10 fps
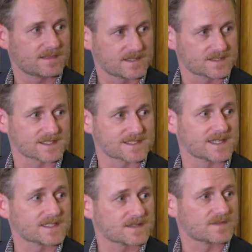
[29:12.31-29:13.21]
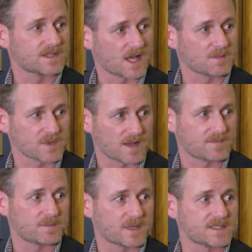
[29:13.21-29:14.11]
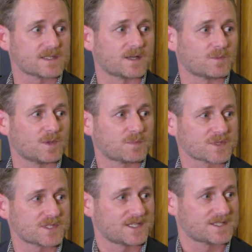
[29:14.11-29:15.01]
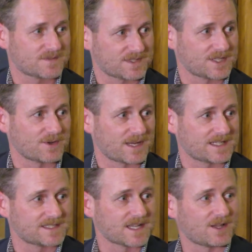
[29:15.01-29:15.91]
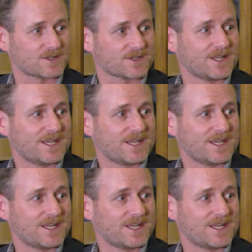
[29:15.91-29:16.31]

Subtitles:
the success of the nonprofit based on what percentage of the donated dollar